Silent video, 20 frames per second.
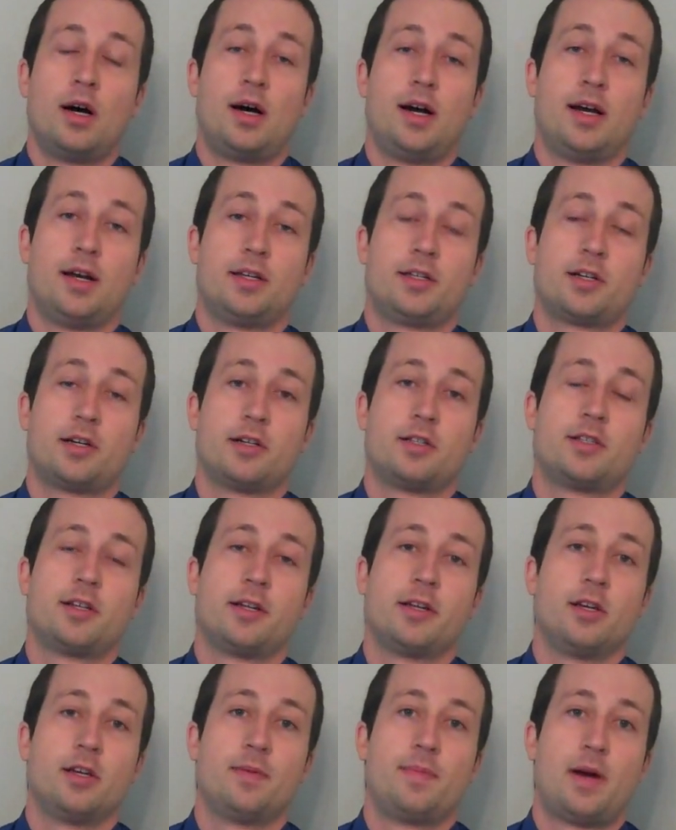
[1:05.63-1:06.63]
I started
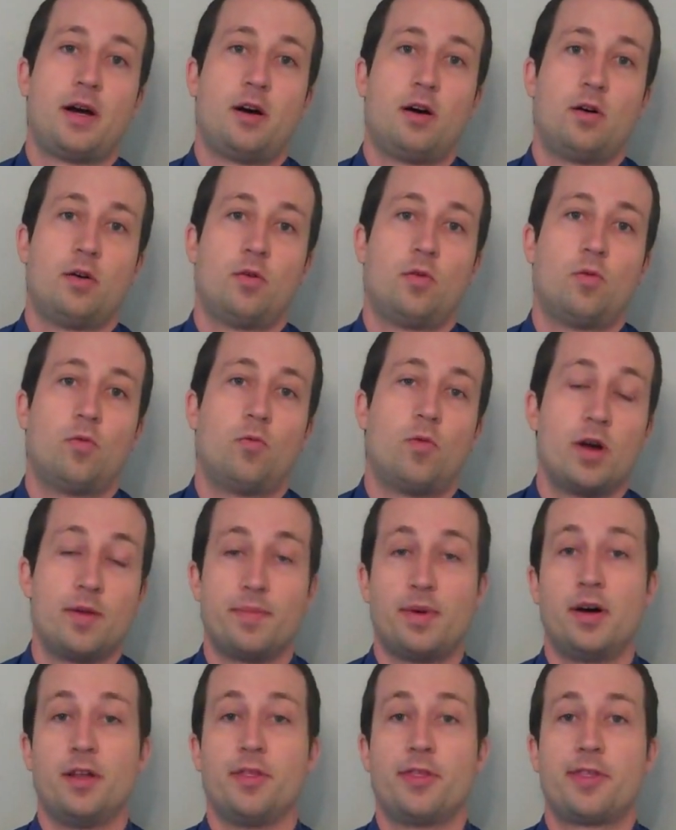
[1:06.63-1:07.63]
studying about
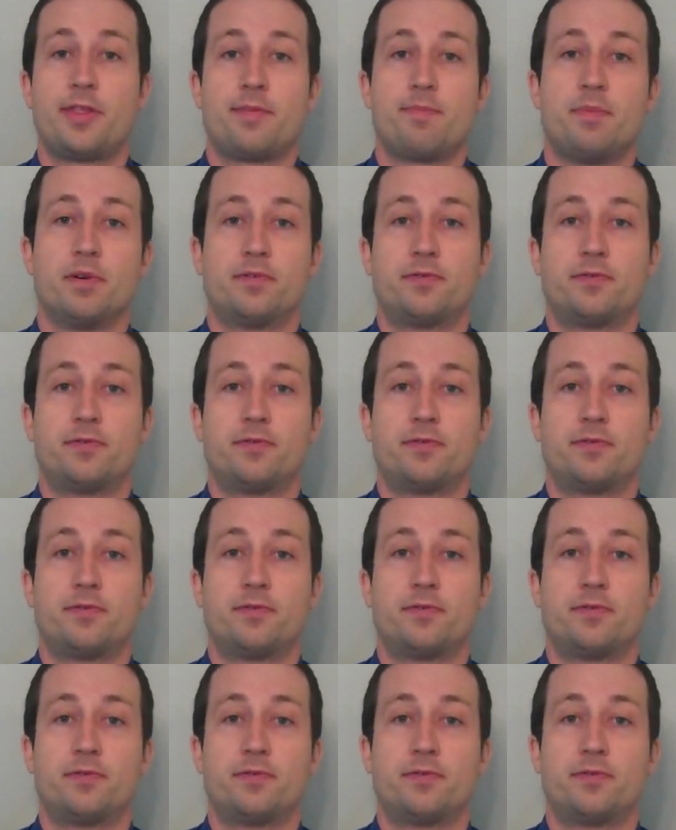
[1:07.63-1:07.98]
one month